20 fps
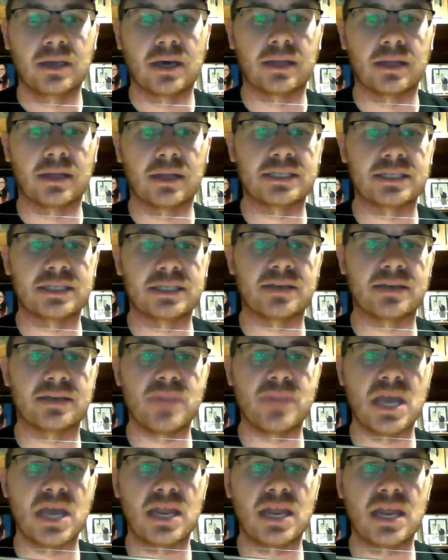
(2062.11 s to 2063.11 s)
This is a
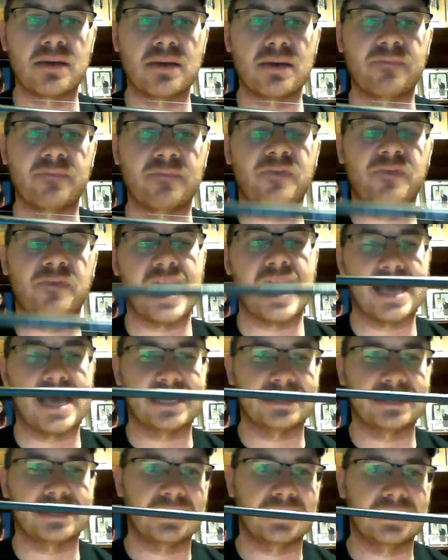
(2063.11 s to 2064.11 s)
medium
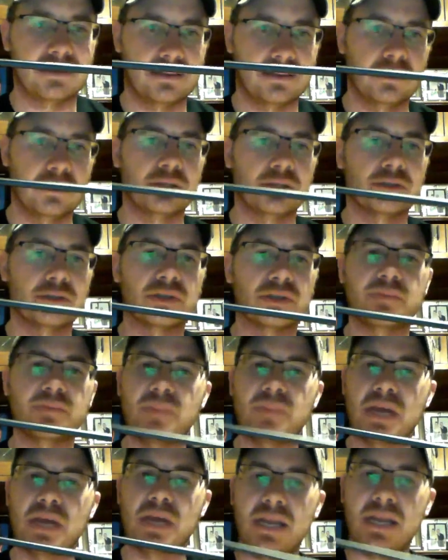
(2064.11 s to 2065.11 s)
fast. So it's
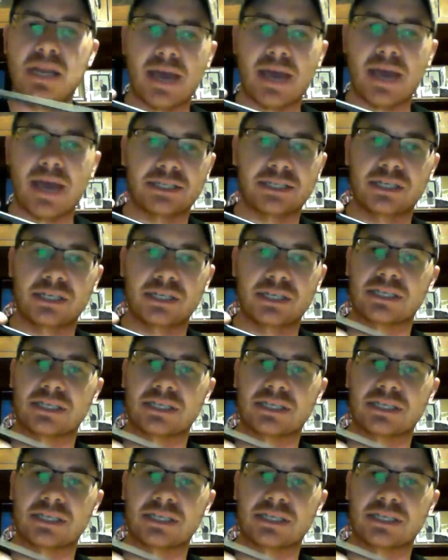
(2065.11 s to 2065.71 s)
medium action, and